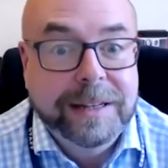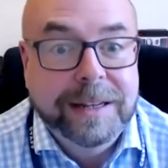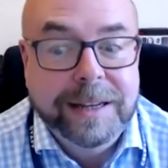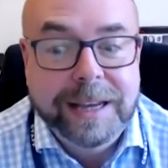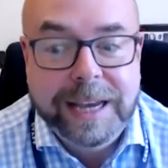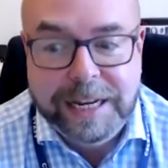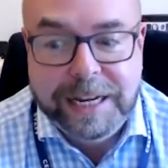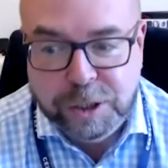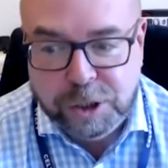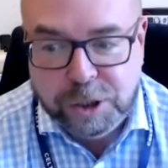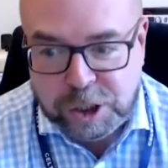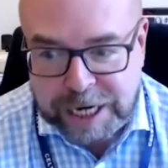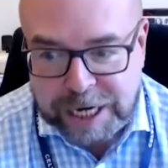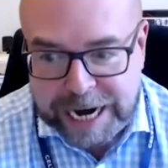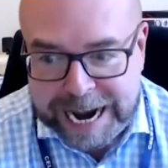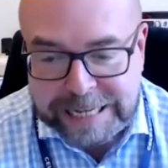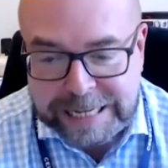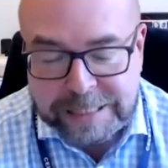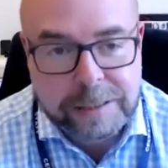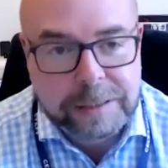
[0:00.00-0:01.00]
In
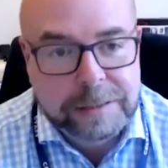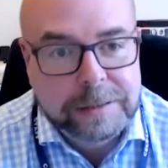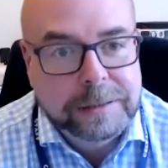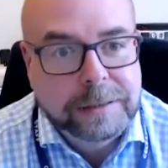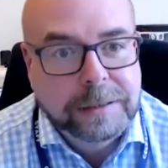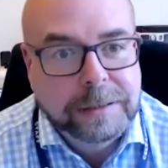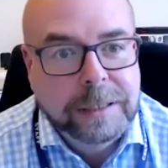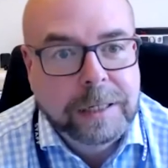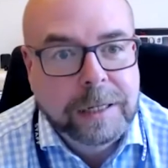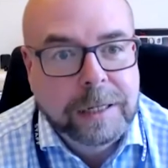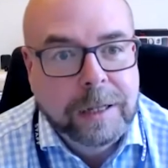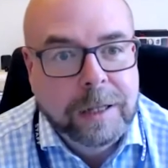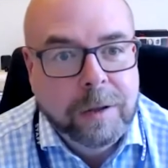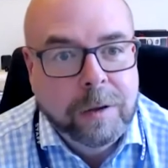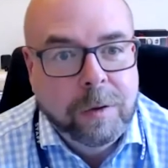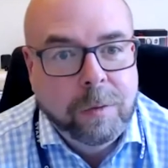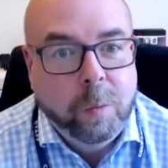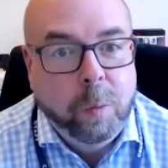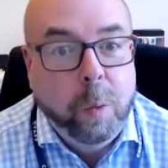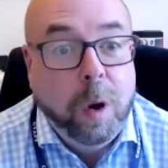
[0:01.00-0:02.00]
chat.
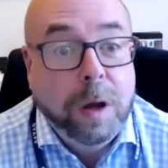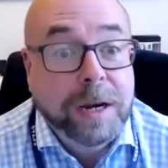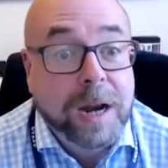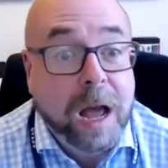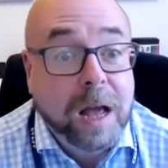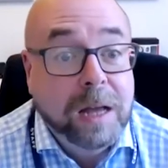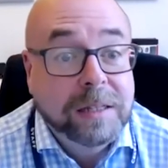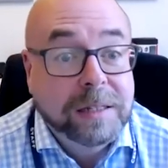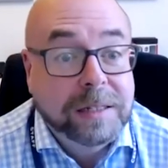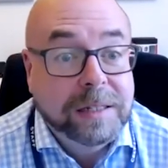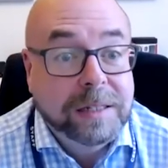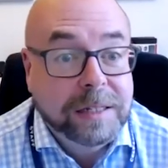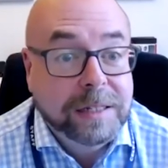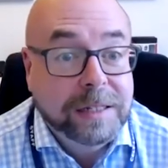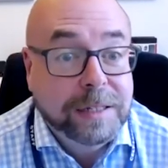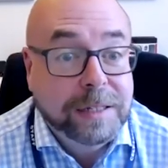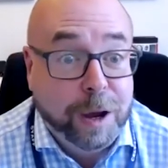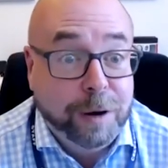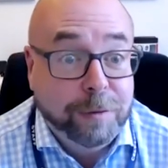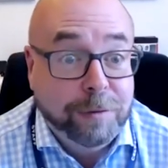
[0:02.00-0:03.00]
What answers
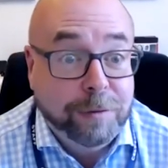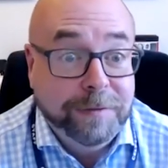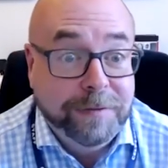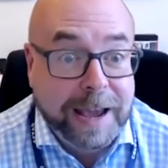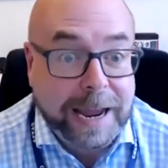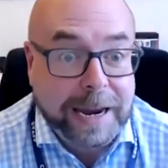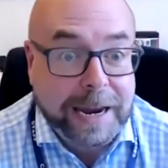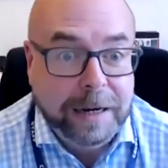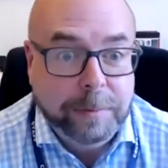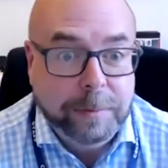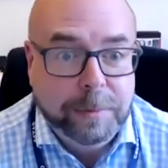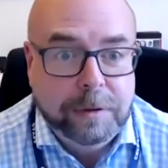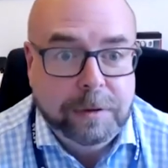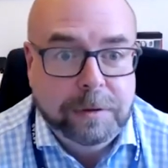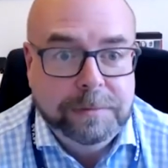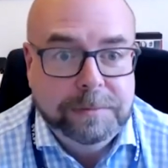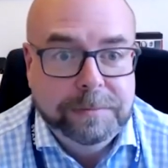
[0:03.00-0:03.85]
are available?